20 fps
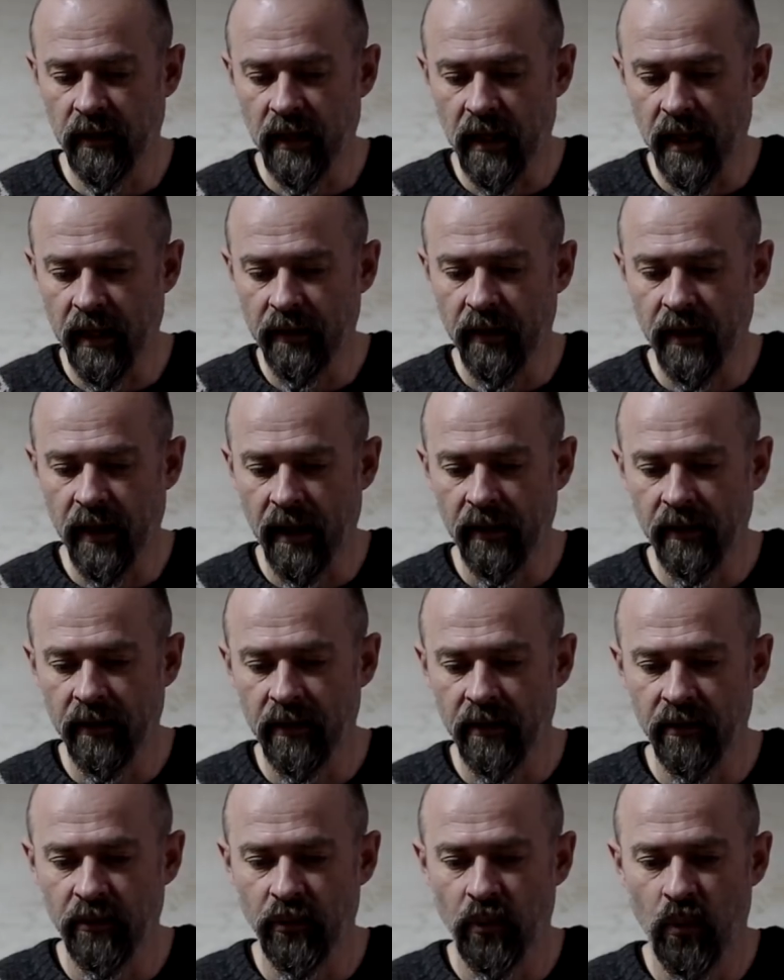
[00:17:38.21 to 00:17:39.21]

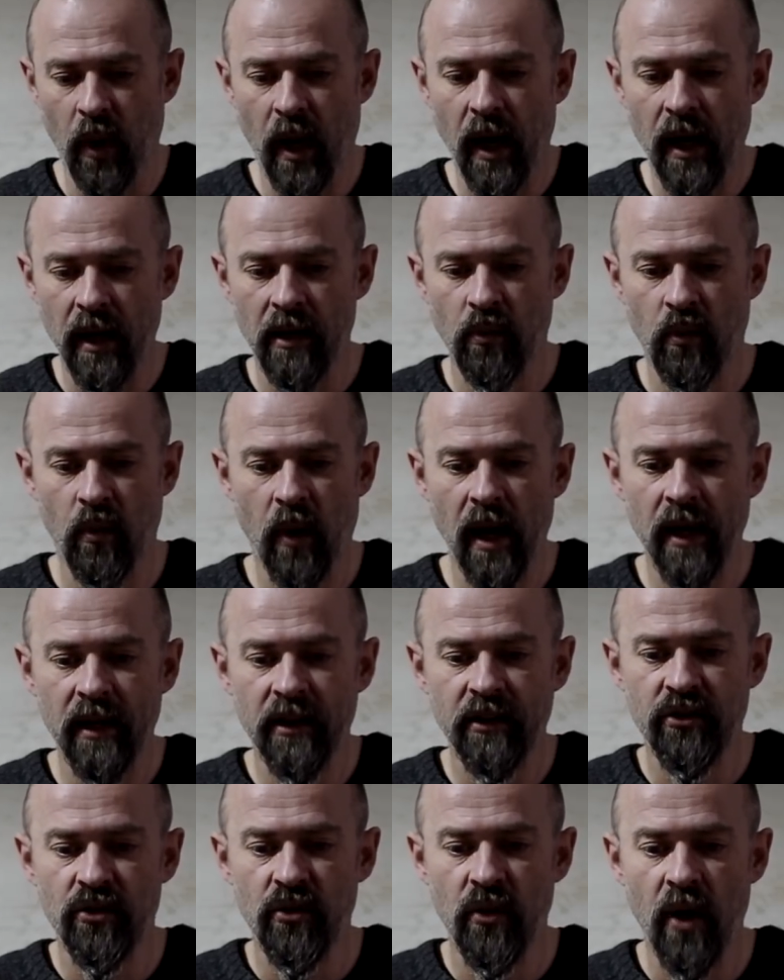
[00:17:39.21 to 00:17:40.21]
And why
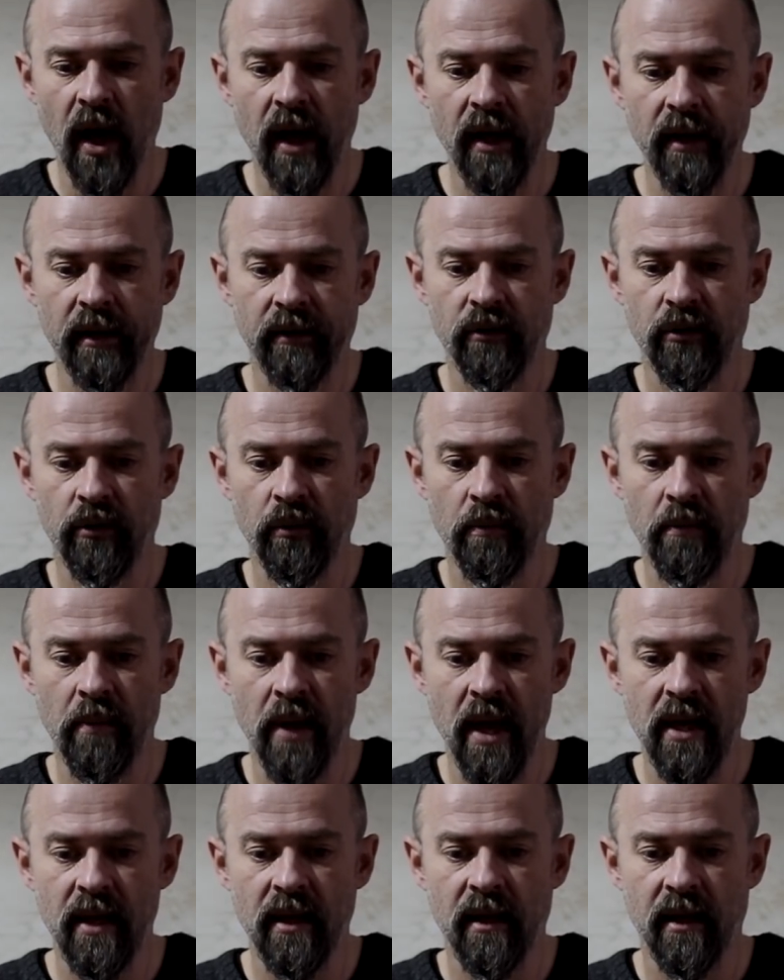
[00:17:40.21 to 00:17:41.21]
try to
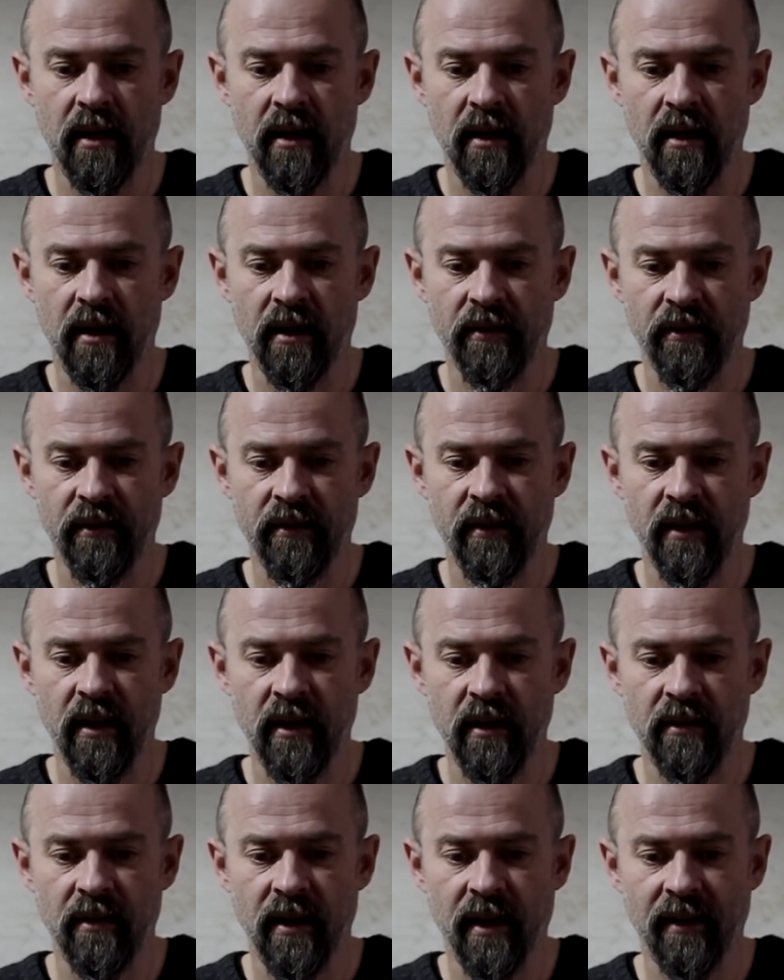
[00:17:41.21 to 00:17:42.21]
make a
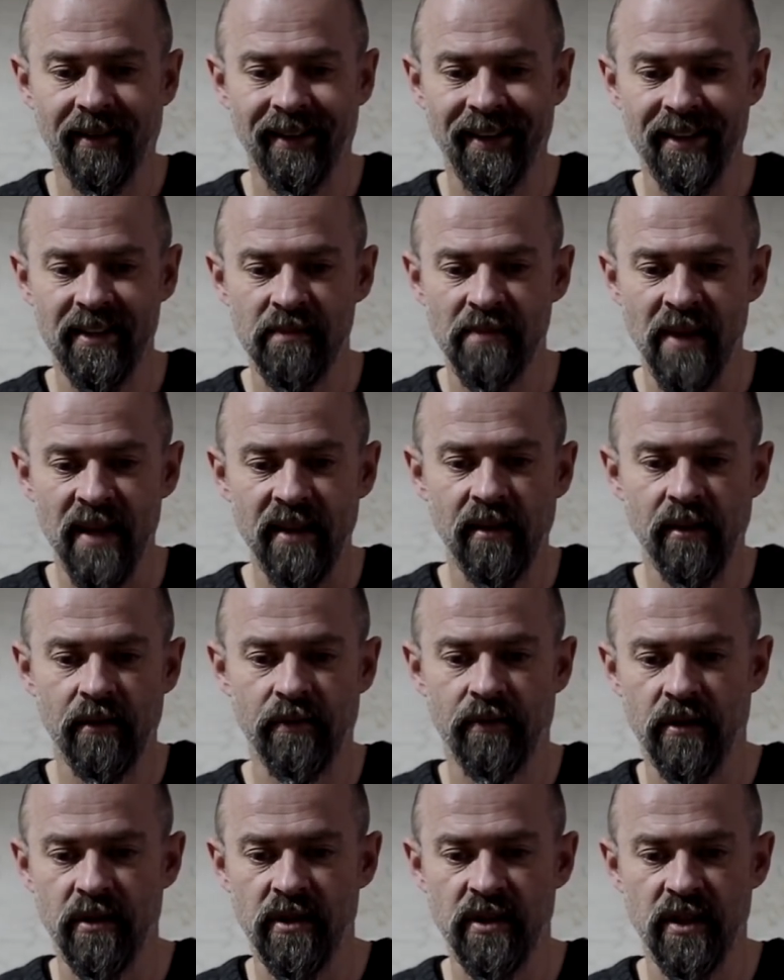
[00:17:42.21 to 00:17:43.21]
thing that is meant
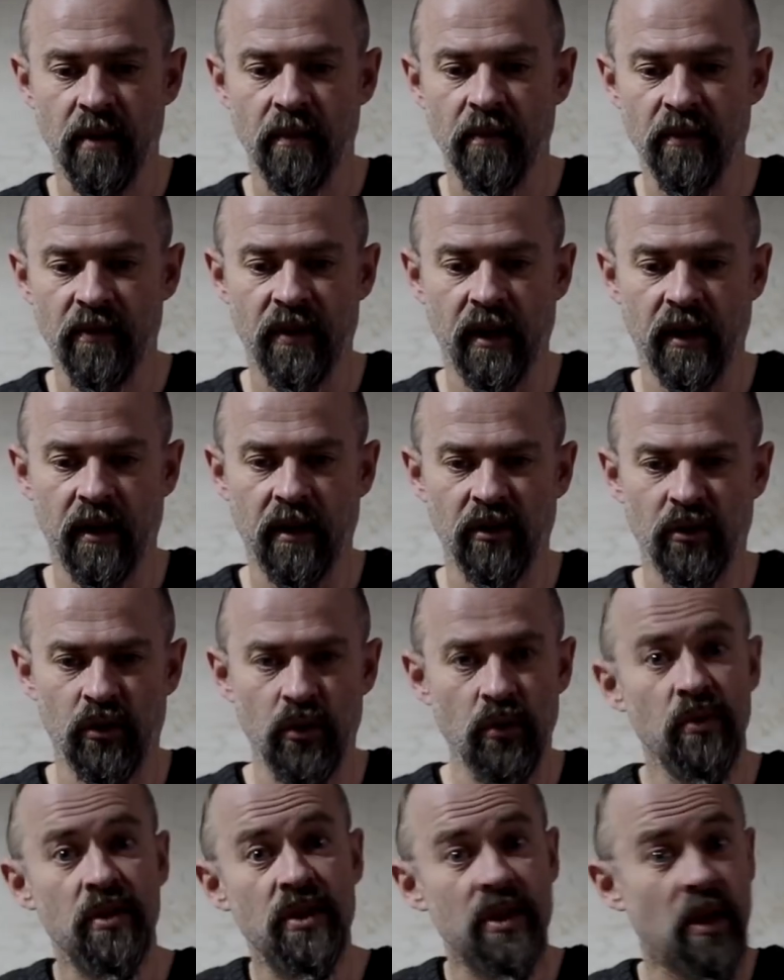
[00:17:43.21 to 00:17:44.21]
for something
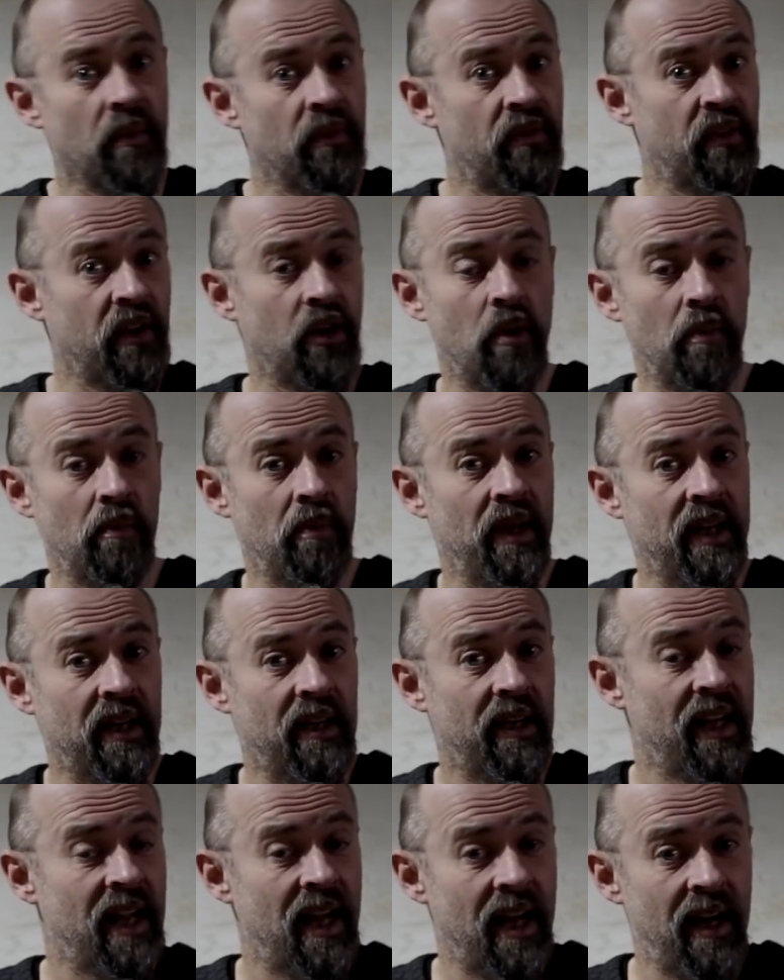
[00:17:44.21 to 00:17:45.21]
do something
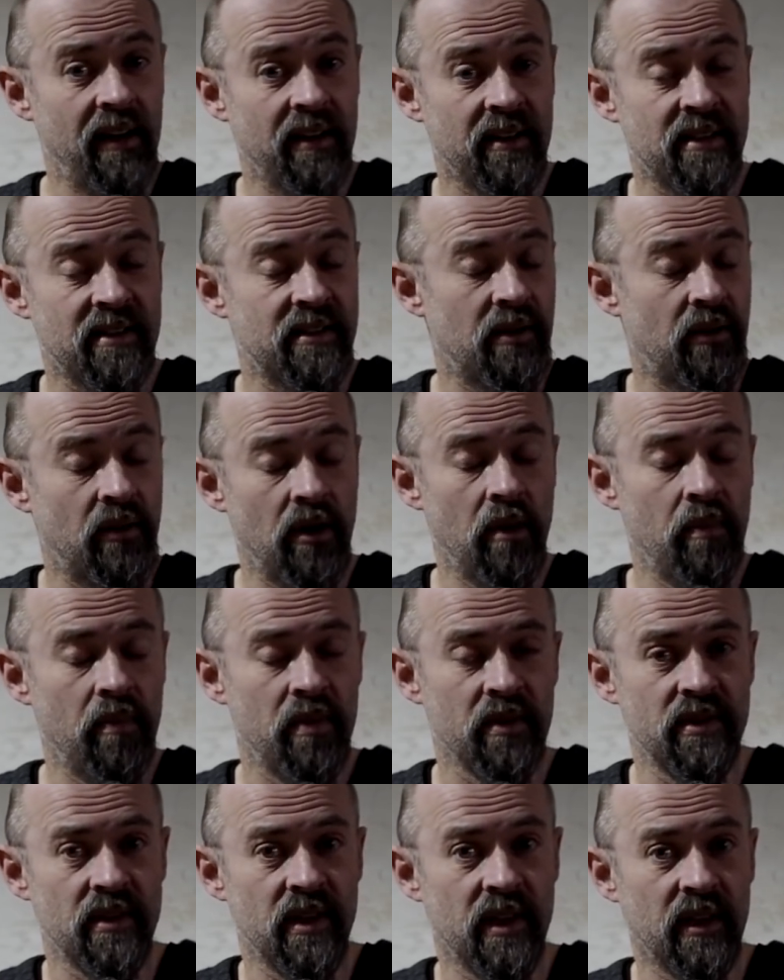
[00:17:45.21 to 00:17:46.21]
completely else or
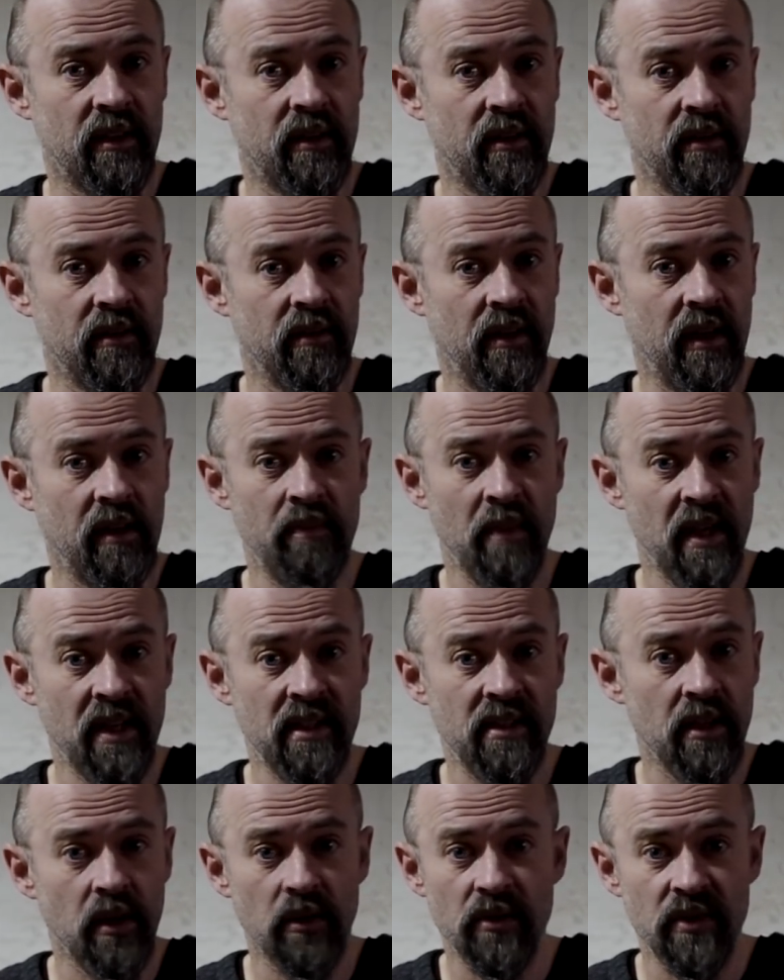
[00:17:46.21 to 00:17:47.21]
opposite? It
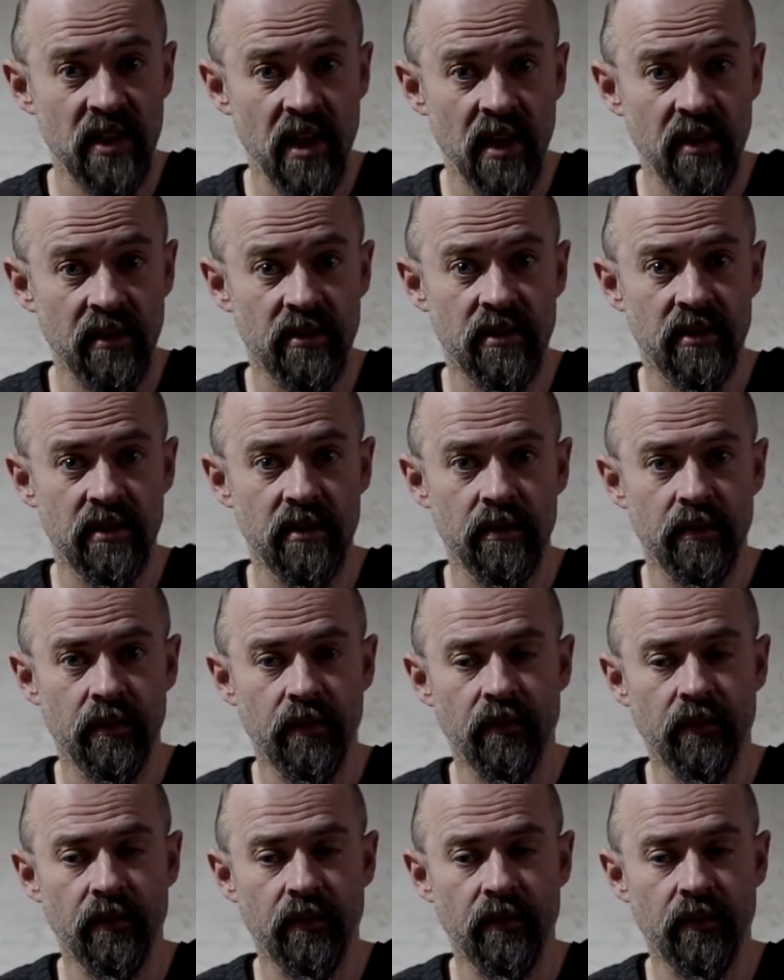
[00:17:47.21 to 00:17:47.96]
makes no sense.